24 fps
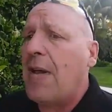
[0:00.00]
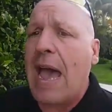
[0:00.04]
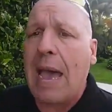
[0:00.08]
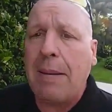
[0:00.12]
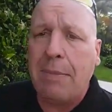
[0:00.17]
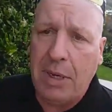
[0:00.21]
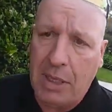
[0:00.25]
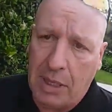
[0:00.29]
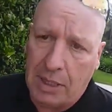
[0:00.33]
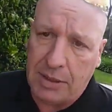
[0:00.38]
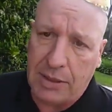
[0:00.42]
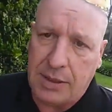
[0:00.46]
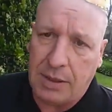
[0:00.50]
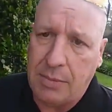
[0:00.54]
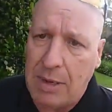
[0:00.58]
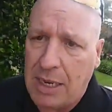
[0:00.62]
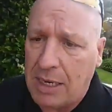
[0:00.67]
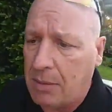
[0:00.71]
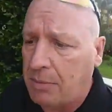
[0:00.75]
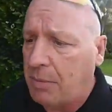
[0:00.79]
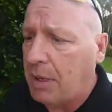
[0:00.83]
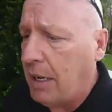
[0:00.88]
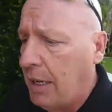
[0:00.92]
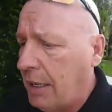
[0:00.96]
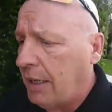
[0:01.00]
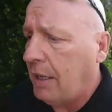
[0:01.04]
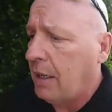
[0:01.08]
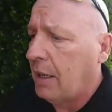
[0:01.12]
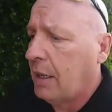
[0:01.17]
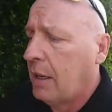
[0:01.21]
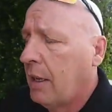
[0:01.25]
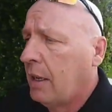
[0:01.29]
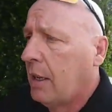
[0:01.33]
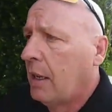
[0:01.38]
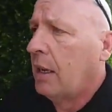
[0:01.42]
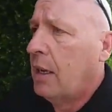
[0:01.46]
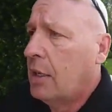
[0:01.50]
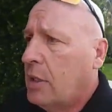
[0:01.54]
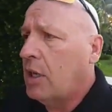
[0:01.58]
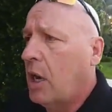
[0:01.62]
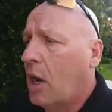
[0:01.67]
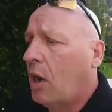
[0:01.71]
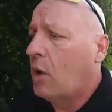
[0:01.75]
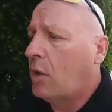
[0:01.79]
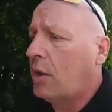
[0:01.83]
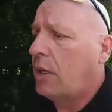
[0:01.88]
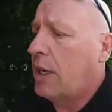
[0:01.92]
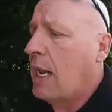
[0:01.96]
fabulous amount of money
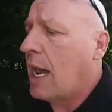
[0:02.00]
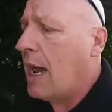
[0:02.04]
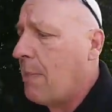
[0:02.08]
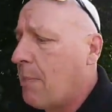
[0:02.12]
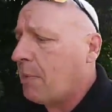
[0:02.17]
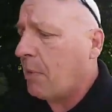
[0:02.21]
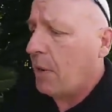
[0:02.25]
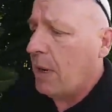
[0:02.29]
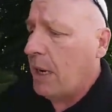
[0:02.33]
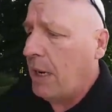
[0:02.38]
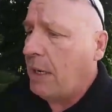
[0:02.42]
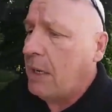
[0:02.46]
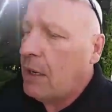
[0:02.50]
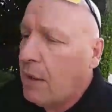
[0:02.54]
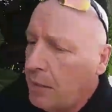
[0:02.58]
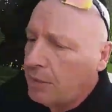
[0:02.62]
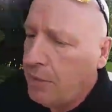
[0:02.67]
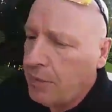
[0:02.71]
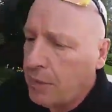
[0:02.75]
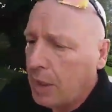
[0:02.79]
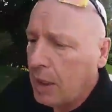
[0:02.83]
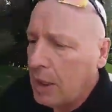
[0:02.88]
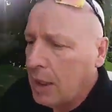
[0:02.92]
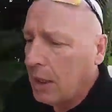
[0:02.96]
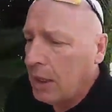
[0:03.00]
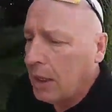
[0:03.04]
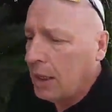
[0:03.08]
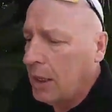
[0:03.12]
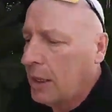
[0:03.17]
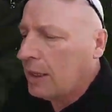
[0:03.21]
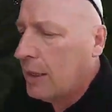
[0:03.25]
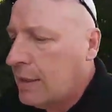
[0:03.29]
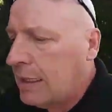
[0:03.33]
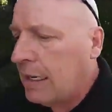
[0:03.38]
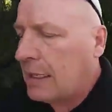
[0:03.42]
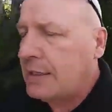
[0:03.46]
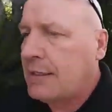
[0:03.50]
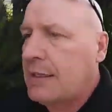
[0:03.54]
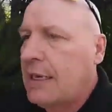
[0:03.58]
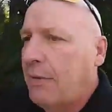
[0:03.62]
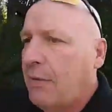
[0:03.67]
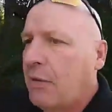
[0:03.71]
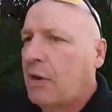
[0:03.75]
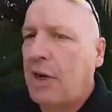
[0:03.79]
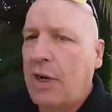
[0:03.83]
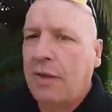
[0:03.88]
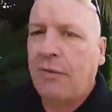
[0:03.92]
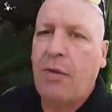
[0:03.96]
to own and operate, that is
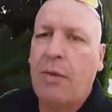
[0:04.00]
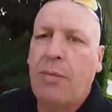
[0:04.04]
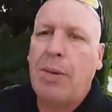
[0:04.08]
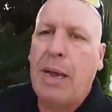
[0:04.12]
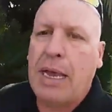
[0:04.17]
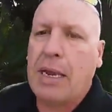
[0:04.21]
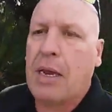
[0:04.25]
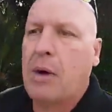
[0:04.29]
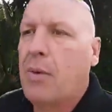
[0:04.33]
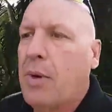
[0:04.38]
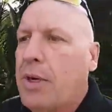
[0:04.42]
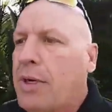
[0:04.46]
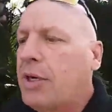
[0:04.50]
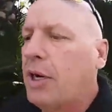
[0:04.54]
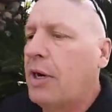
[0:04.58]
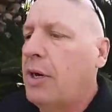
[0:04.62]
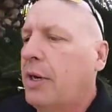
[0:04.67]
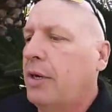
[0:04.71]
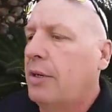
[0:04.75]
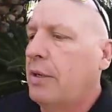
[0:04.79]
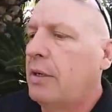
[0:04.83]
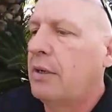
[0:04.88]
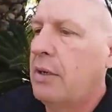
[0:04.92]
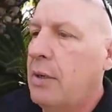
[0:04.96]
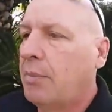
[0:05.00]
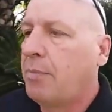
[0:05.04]
never going to give you back a return.